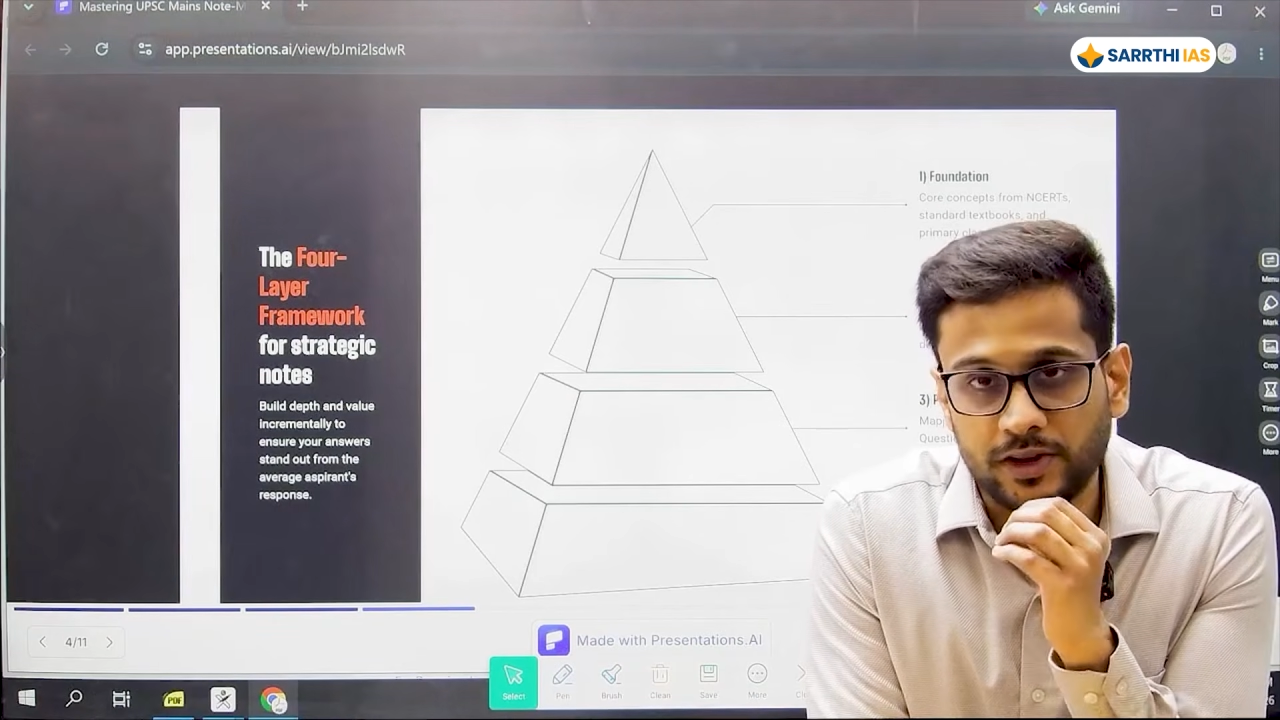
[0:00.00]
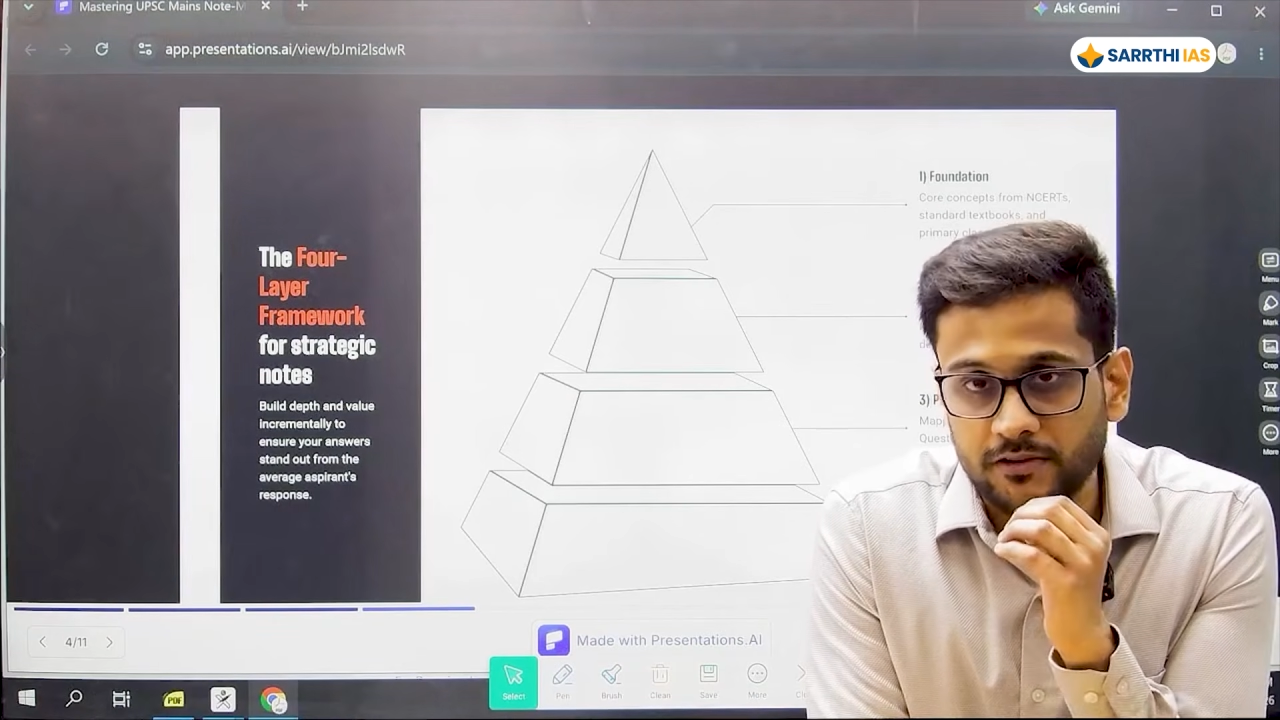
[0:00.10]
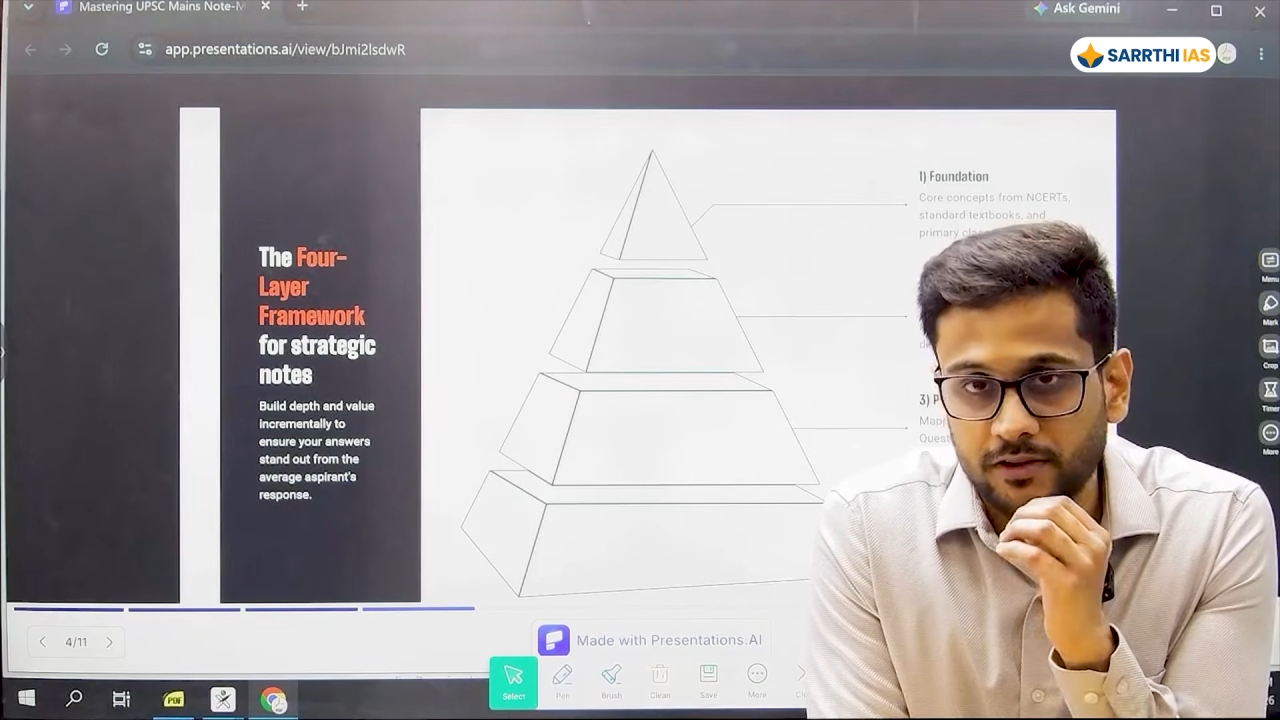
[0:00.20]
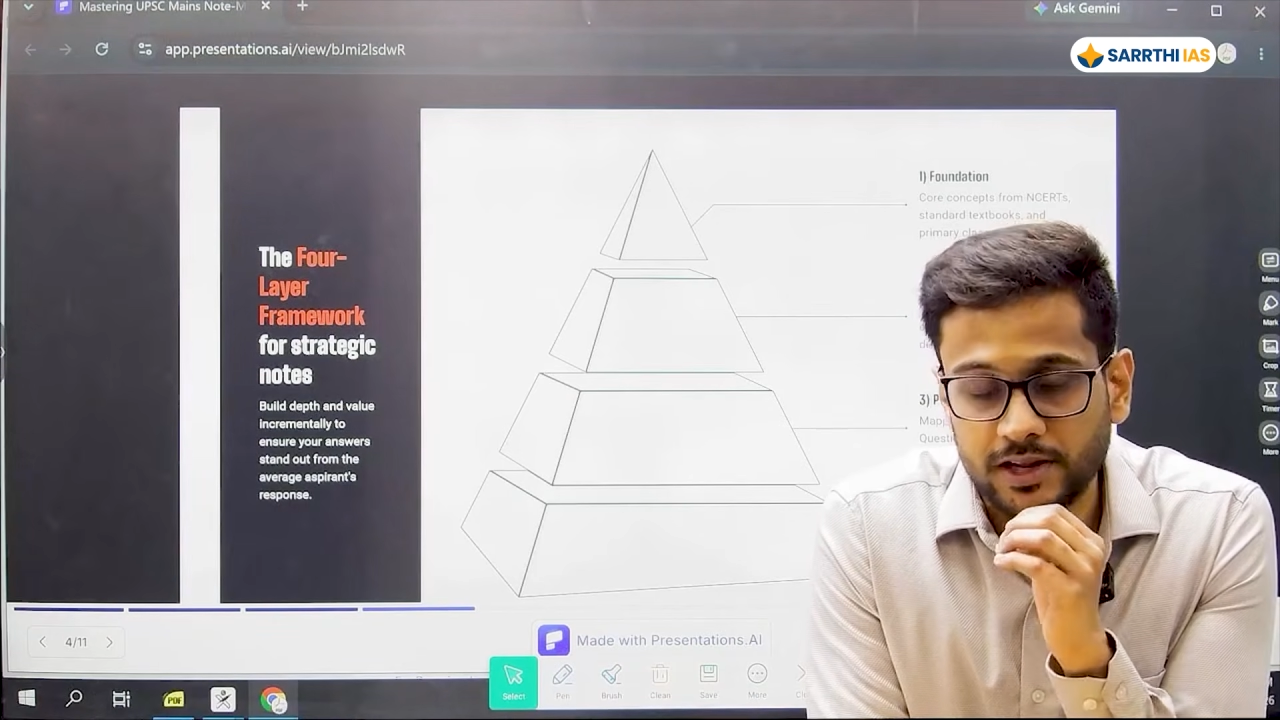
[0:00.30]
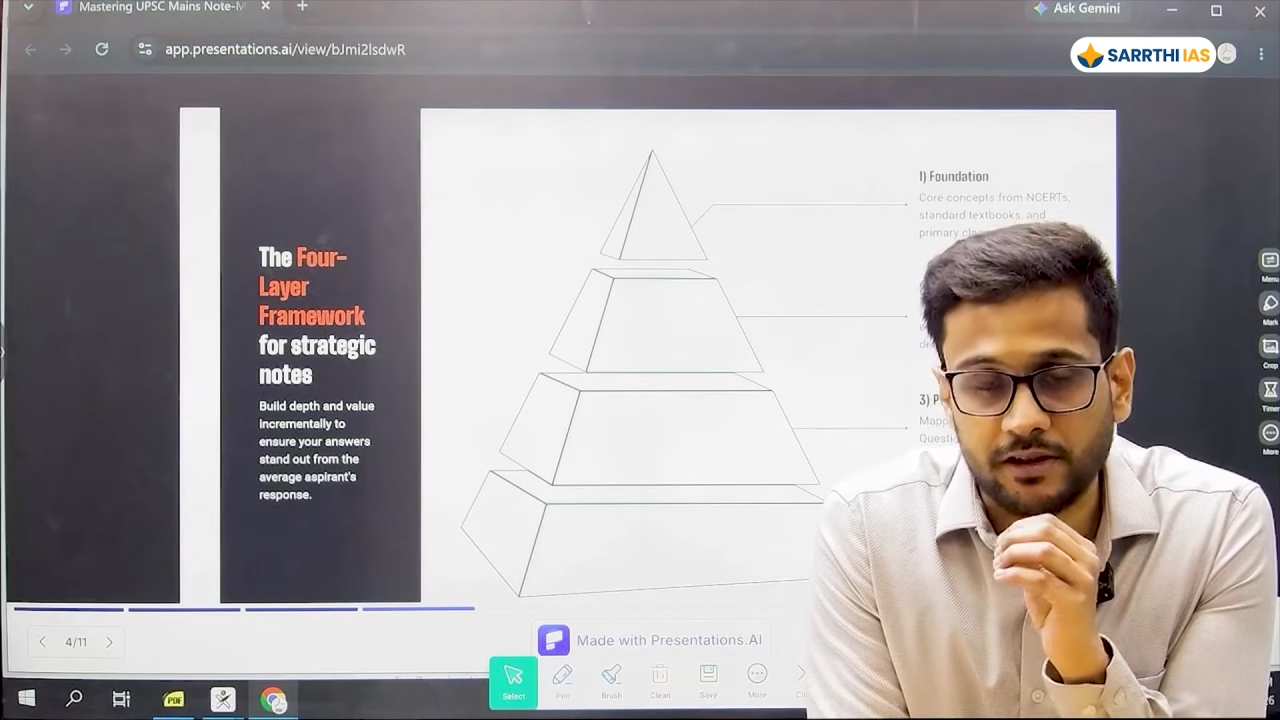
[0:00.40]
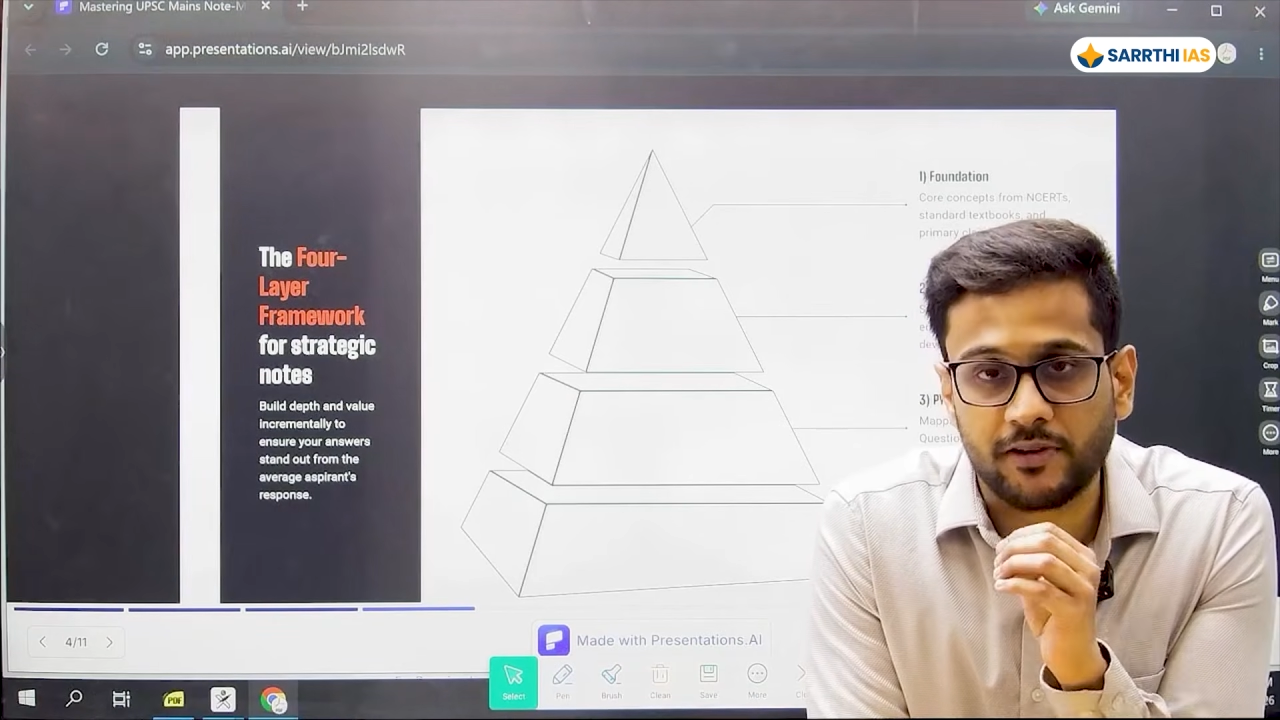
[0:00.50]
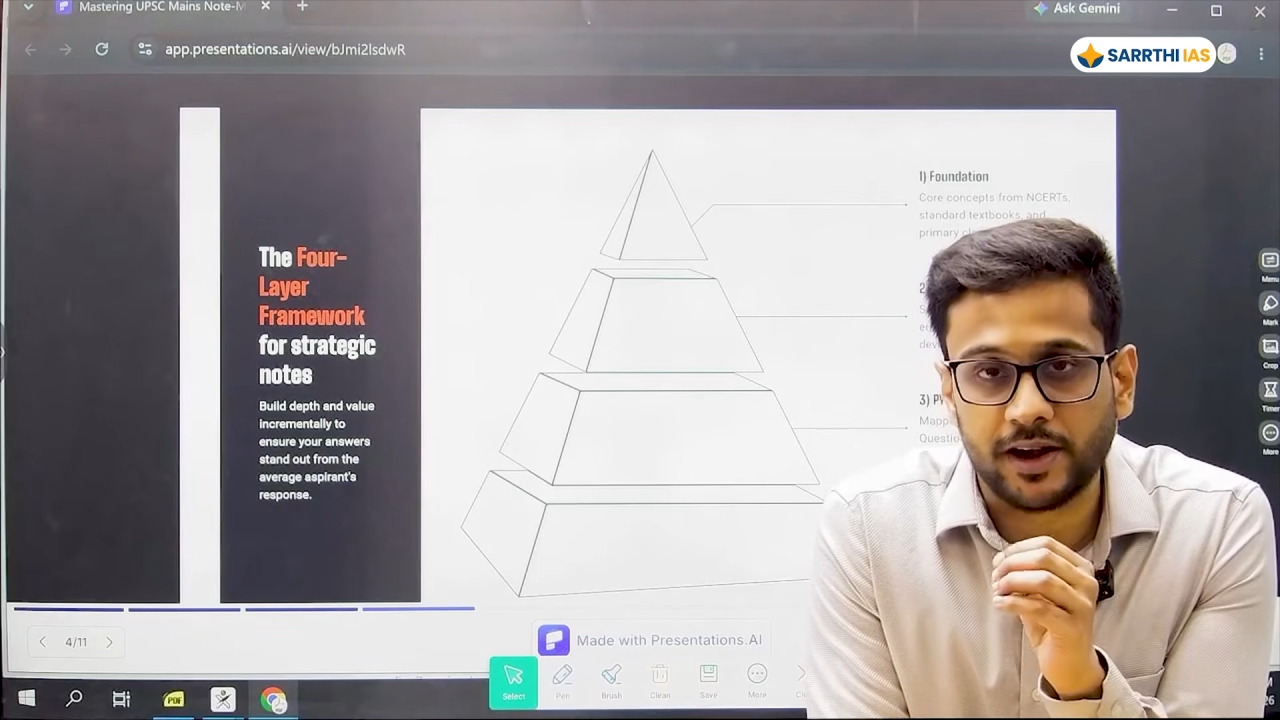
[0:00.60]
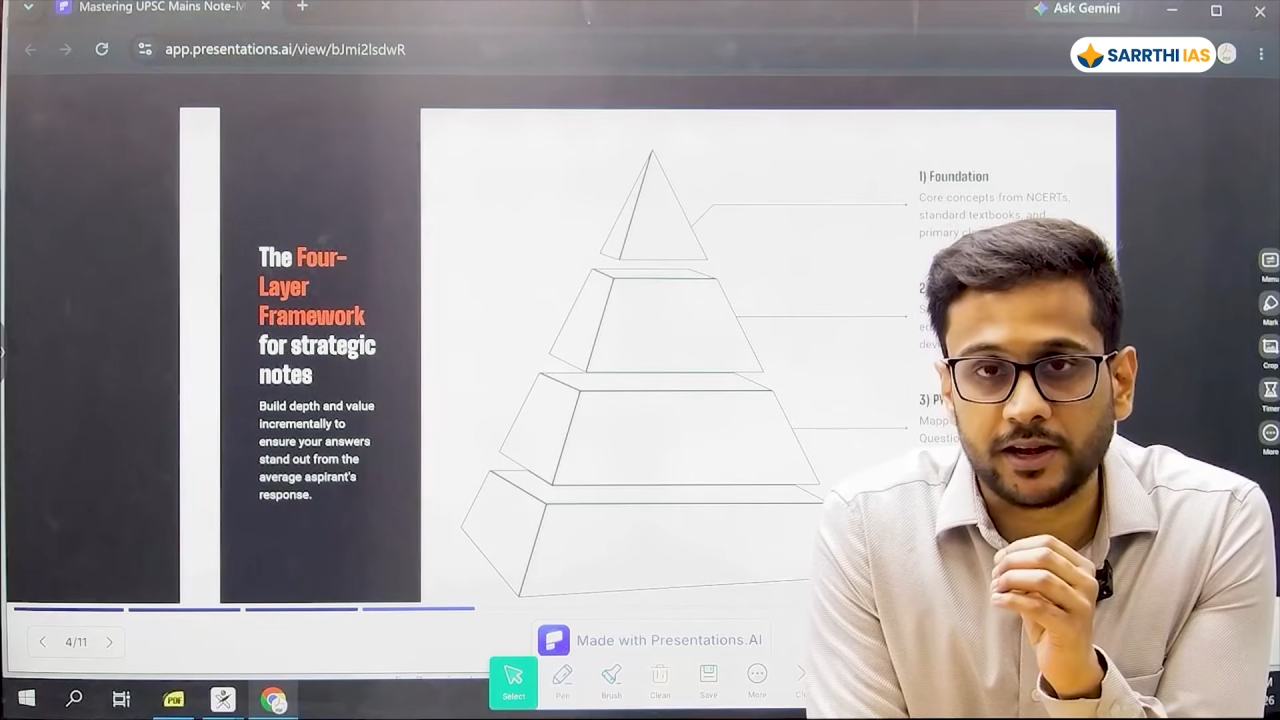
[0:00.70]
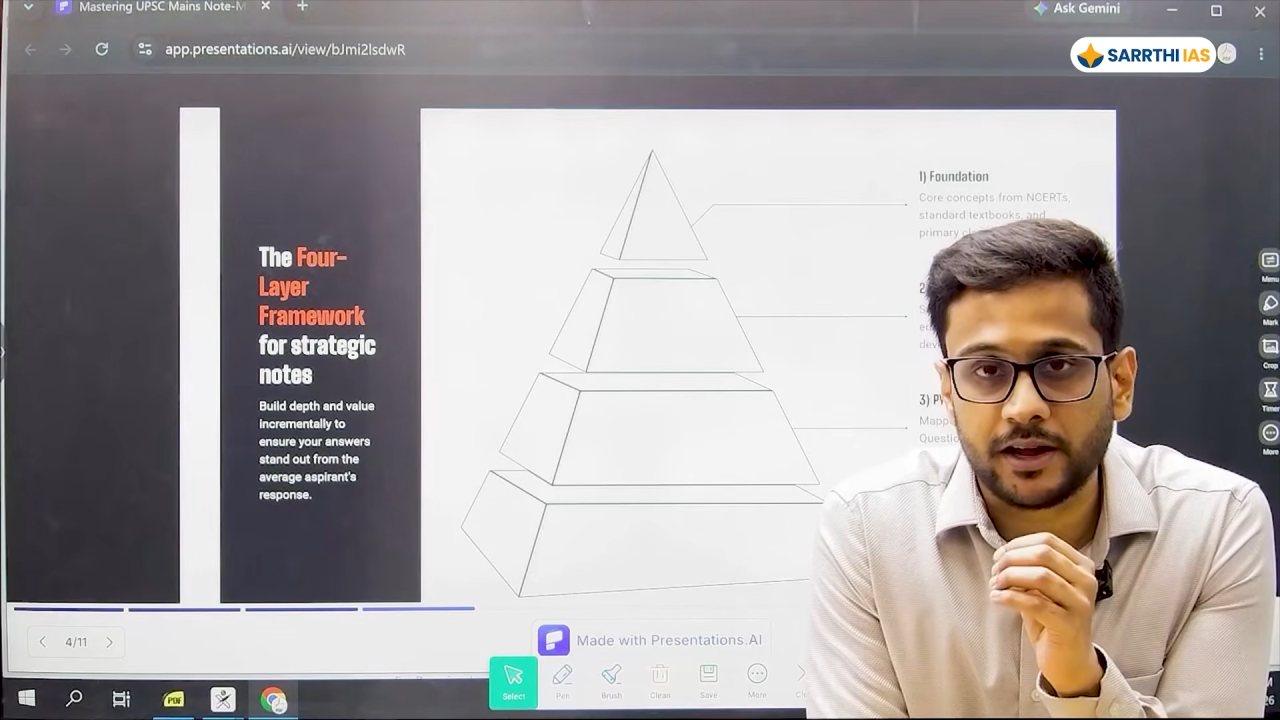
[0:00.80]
well defined.